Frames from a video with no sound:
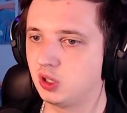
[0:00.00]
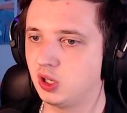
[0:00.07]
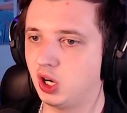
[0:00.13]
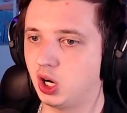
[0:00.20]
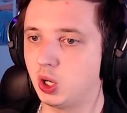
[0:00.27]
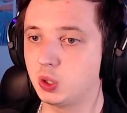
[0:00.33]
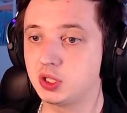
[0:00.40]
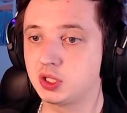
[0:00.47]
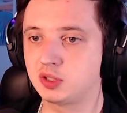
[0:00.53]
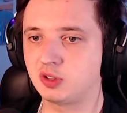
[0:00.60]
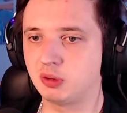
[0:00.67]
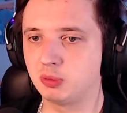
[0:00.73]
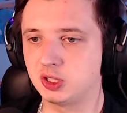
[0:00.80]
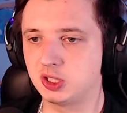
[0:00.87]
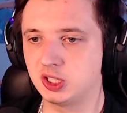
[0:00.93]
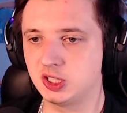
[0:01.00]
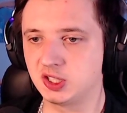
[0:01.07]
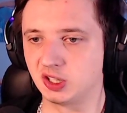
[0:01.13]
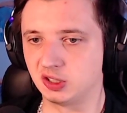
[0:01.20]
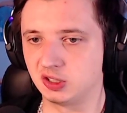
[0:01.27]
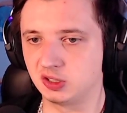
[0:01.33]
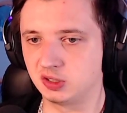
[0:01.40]
Oh, this is from the
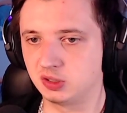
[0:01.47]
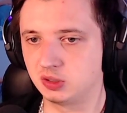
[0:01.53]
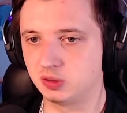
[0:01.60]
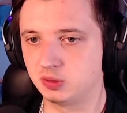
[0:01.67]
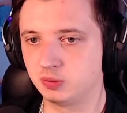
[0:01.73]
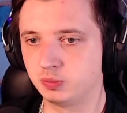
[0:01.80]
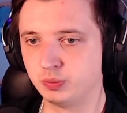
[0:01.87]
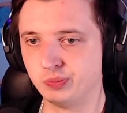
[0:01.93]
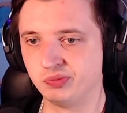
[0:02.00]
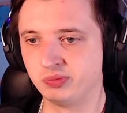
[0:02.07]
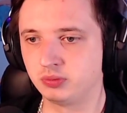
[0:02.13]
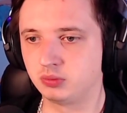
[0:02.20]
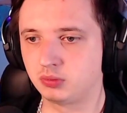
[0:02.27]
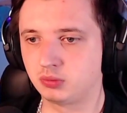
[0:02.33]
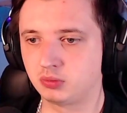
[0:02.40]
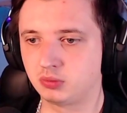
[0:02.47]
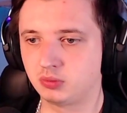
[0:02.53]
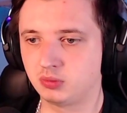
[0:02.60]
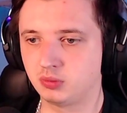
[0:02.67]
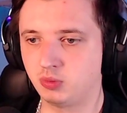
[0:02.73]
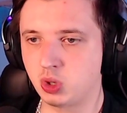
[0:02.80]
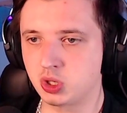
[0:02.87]
teaser.
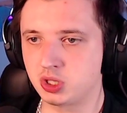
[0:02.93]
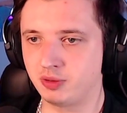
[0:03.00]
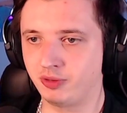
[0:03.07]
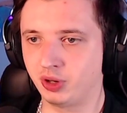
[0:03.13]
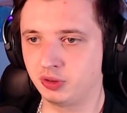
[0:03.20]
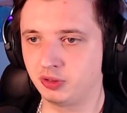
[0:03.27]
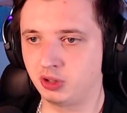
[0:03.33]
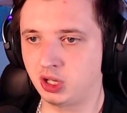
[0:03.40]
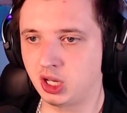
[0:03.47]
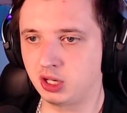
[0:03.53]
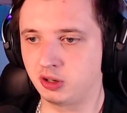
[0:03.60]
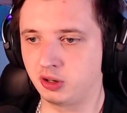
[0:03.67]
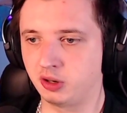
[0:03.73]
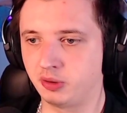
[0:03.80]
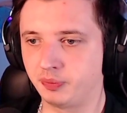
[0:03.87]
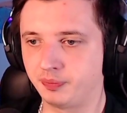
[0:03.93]
Where she found the cat, huh?